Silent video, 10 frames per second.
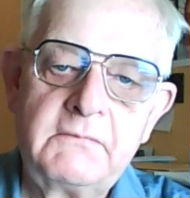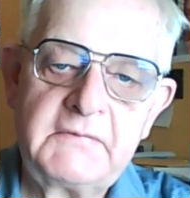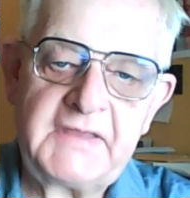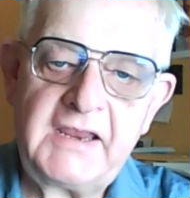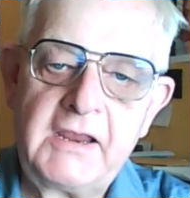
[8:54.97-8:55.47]

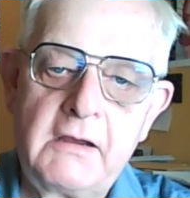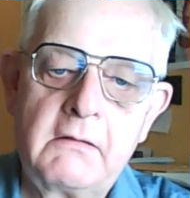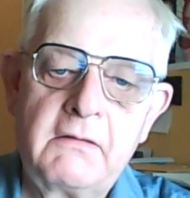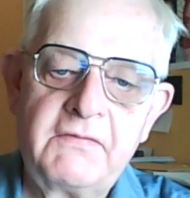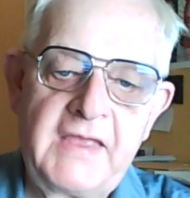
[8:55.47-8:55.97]
Take care.
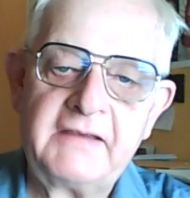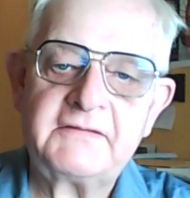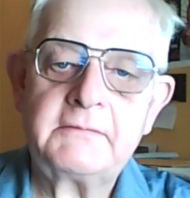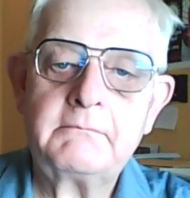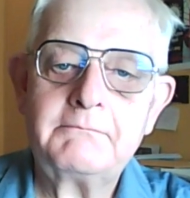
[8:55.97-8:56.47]

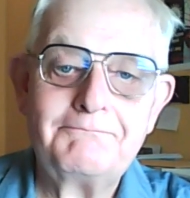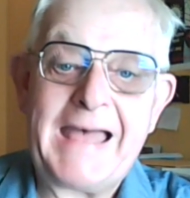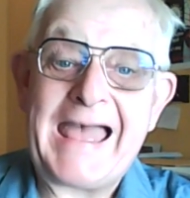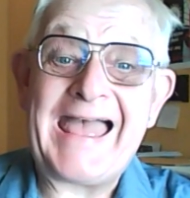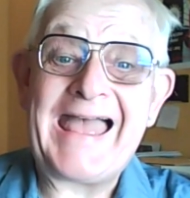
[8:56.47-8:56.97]
Thanks.
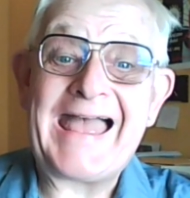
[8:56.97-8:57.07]
Bye.